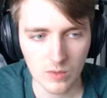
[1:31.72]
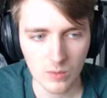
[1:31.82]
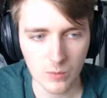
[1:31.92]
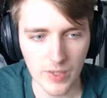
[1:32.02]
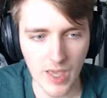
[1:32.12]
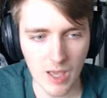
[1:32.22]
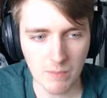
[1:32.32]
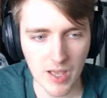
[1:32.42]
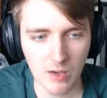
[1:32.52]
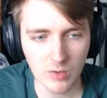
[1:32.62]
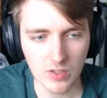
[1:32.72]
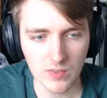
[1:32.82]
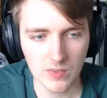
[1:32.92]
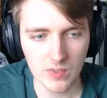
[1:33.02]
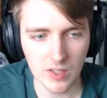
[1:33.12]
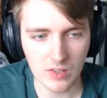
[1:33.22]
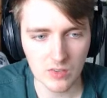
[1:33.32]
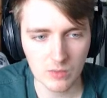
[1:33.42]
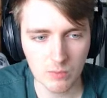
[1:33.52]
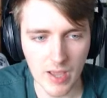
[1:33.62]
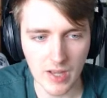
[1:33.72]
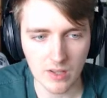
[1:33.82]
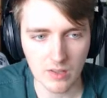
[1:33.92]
We cap out at 6 mana.